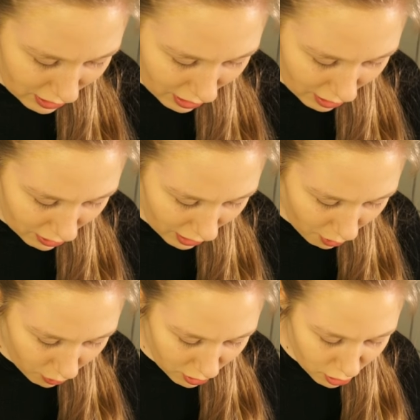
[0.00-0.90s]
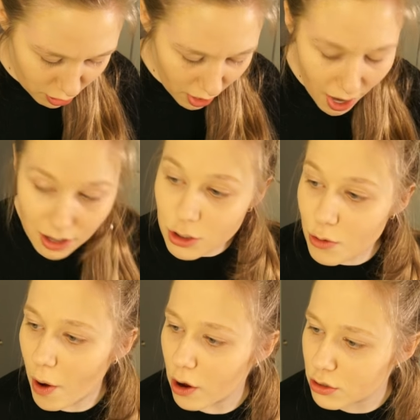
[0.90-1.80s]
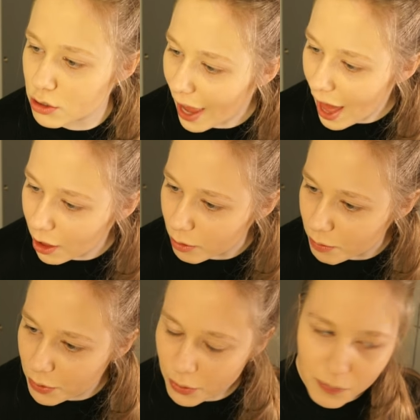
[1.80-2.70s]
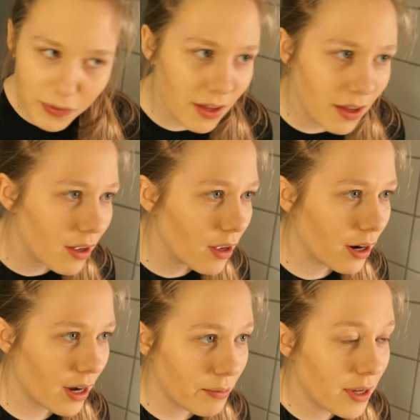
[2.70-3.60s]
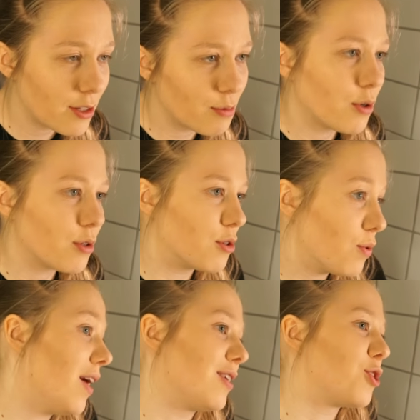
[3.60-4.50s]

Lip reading: That one. You're not supposed to help. And I'm not supposed to swear,